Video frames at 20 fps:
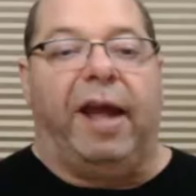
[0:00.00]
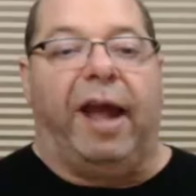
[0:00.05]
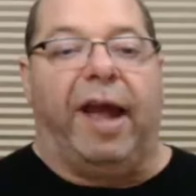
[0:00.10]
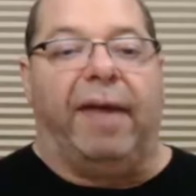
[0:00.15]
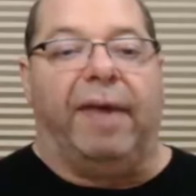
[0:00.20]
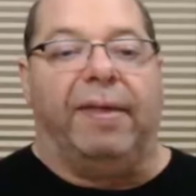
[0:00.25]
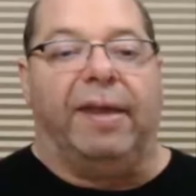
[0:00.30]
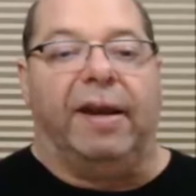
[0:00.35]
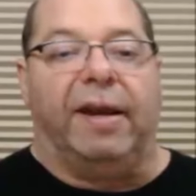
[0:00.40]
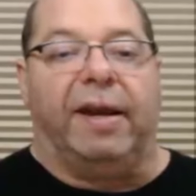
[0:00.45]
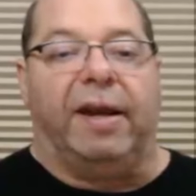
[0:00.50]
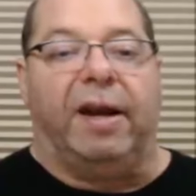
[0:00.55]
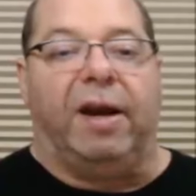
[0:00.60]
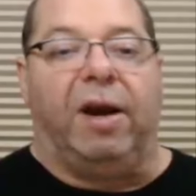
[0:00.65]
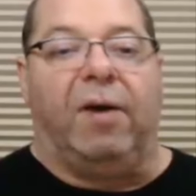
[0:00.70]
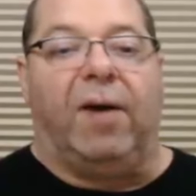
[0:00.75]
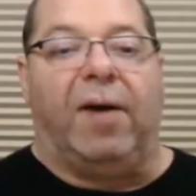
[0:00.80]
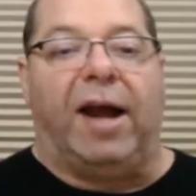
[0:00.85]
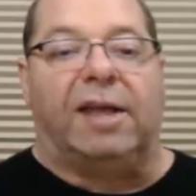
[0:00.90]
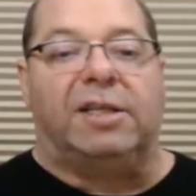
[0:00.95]
And then a
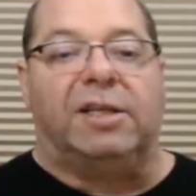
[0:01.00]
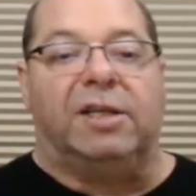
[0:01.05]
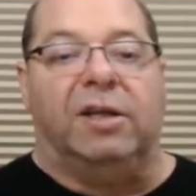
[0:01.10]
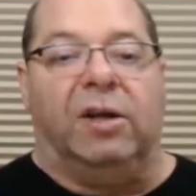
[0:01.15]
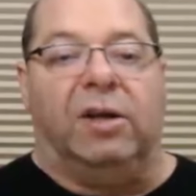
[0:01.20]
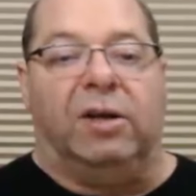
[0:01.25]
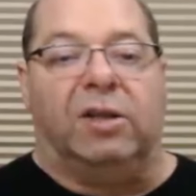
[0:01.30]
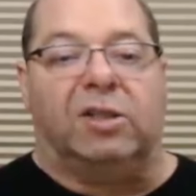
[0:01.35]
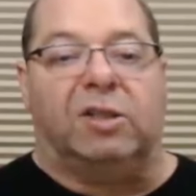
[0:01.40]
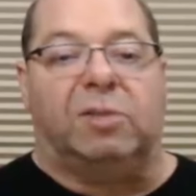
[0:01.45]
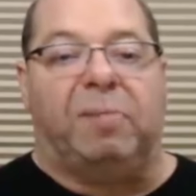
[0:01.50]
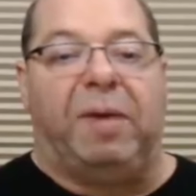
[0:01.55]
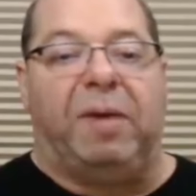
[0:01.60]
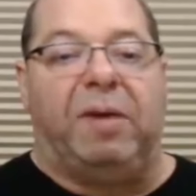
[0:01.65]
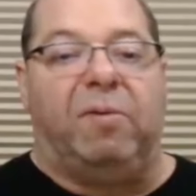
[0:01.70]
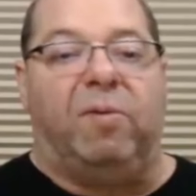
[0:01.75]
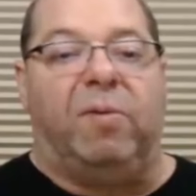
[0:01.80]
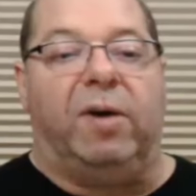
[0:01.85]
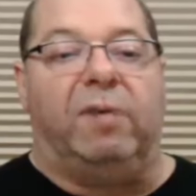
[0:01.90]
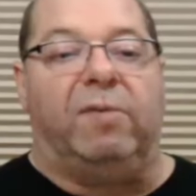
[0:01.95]
hero action, you could
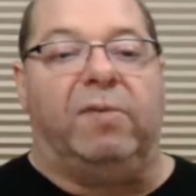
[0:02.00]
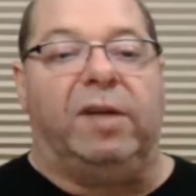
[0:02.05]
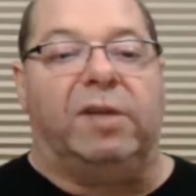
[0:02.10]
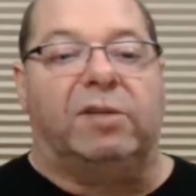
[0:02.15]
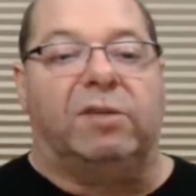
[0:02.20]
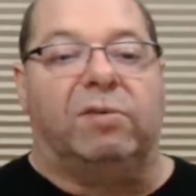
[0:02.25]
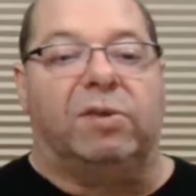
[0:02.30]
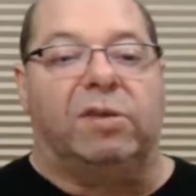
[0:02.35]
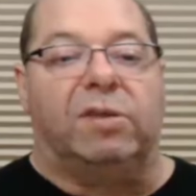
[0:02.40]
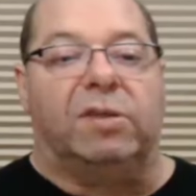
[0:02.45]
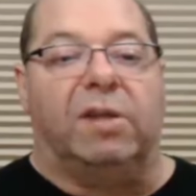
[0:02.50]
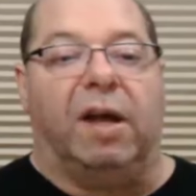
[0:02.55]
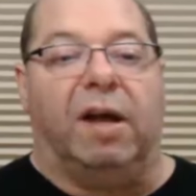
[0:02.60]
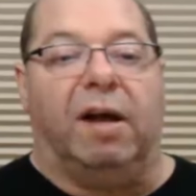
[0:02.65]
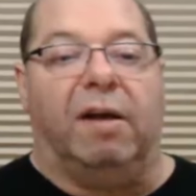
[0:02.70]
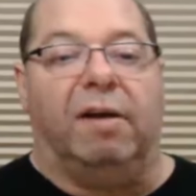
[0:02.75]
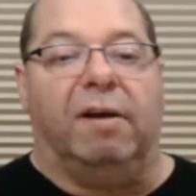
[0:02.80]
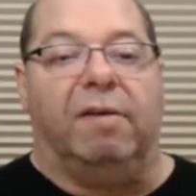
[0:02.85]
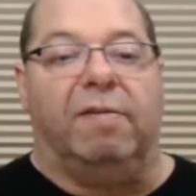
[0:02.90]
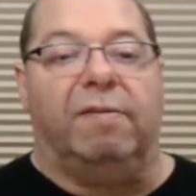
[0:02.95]
spend 1 resource
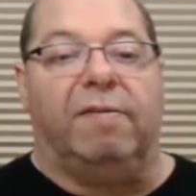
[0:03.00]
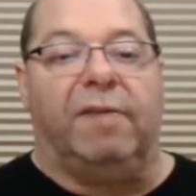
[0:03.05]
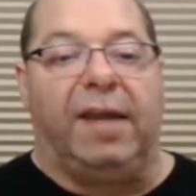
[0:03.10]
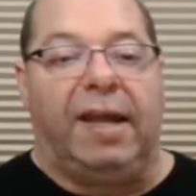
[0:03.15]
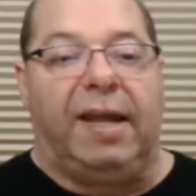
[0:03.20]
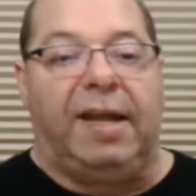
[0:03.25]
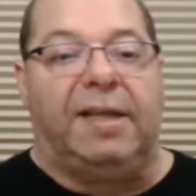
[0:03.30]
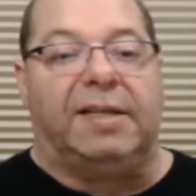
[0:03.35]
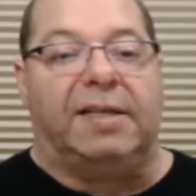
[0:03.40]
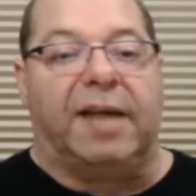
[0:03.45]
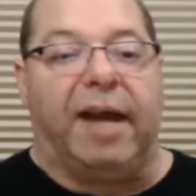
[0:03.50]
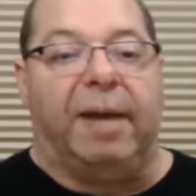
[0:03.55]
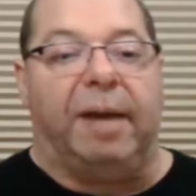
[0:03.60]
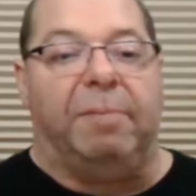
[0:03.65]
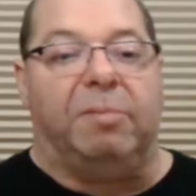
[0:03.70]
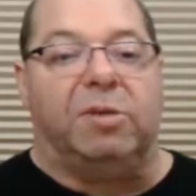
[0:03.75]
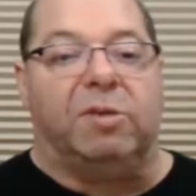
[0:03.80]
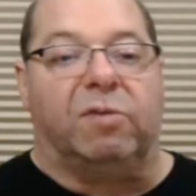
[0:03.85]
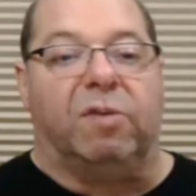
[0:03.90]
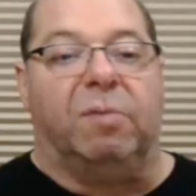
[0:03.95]
of any
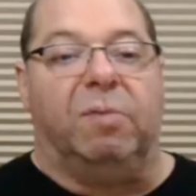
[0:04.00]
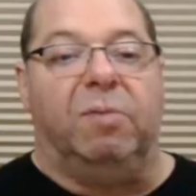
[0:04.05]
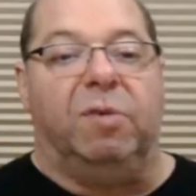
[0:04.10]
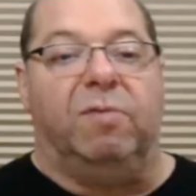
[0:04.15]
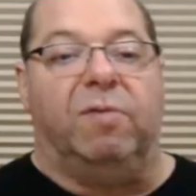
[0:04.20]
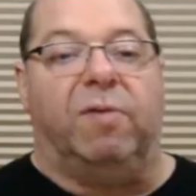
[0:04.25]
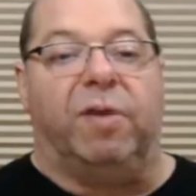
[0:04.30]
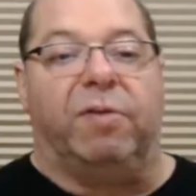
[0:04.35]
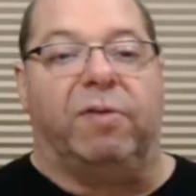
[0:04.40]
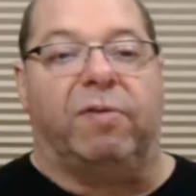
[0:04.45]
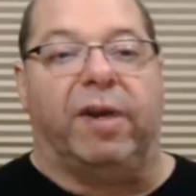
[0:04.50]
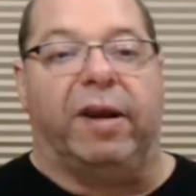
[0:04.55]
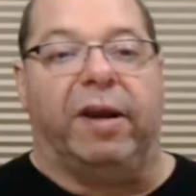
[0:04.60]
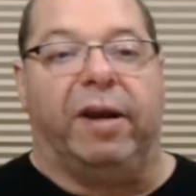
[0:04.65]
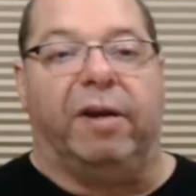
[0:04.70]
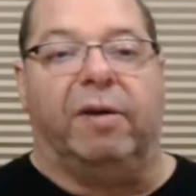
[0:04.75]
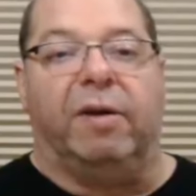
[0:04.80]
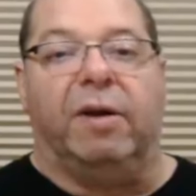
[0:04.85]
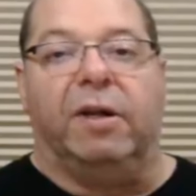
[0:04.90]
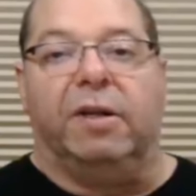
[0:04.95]
type to remove 1 threat
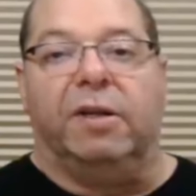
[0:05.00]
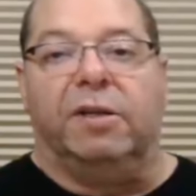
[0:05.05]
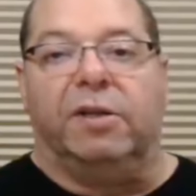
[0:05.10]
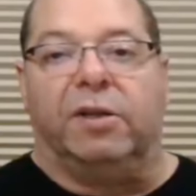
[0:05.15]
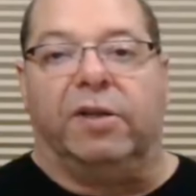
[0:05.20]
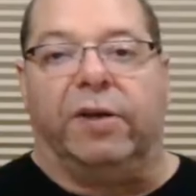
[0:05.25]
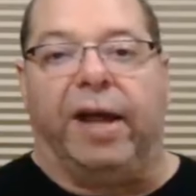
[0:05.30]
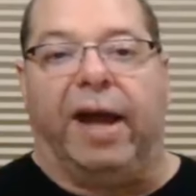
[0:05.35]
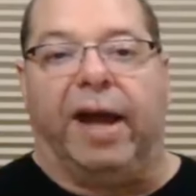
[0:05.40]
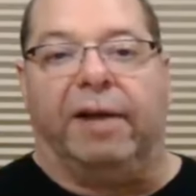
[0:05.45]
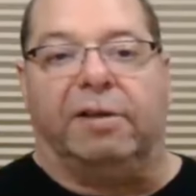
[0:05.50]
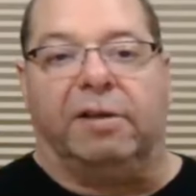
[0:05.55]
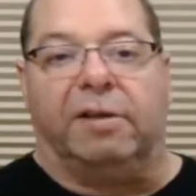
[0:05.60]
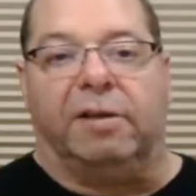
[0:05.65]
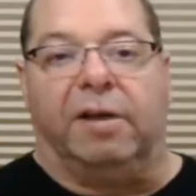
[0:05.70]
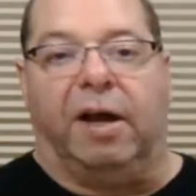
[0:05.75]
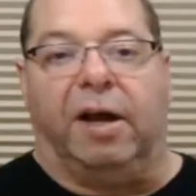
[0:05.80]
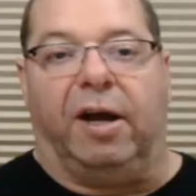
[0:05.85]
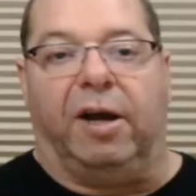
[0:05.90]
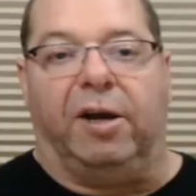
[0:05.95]
here. So yeah,
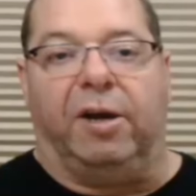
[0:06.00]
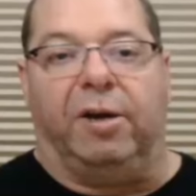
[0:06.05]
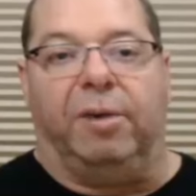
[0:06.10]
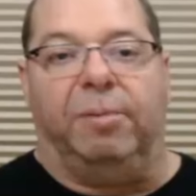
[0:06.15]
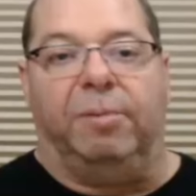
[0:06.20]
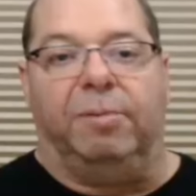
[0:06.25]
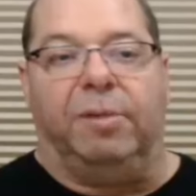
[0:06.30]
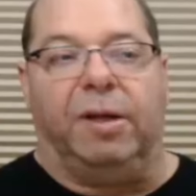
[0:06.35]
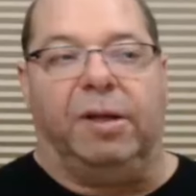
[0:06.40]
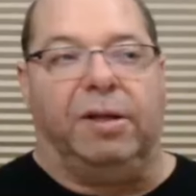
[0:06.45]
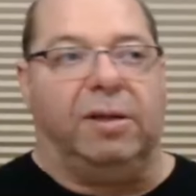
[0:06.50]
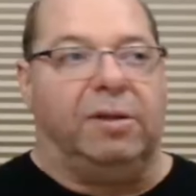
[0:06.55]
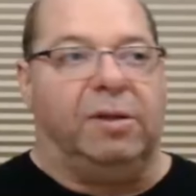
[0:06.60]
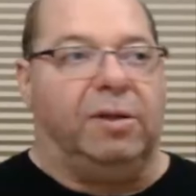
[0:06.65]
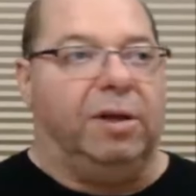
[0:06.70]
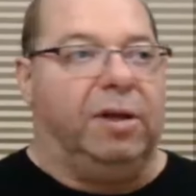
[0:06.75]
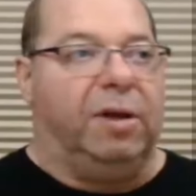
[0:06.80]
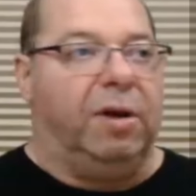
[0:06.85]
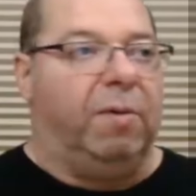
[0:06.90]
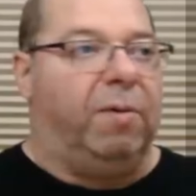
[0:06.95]

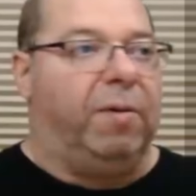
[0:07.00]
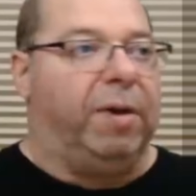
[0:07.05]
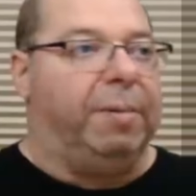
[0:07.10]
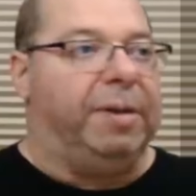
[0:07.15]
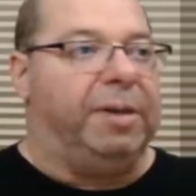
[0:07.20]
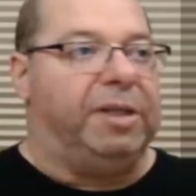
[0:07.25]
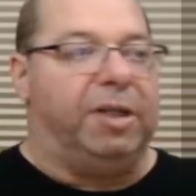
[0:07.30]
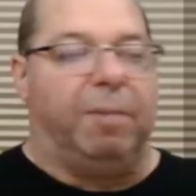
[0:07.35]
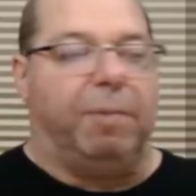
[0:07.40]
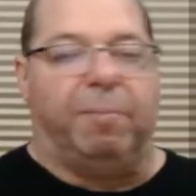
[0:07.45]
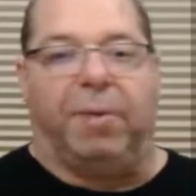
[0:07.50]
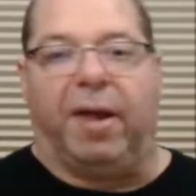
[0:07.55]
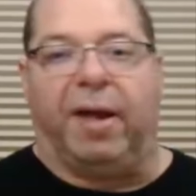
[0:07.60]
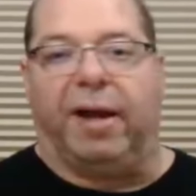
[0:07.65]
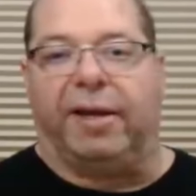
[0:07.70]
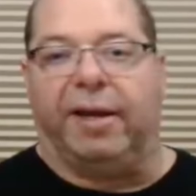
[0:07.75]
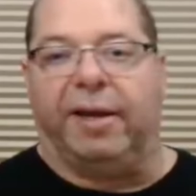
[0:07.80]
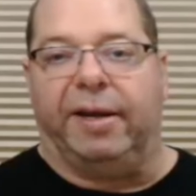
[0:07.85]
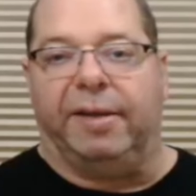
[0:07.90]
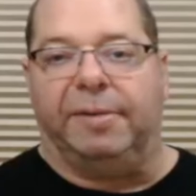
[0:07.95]
you don't want to be chump
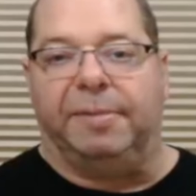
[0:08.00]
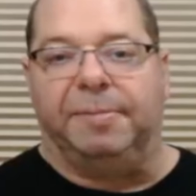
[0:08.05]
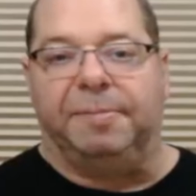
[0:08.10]
blocking.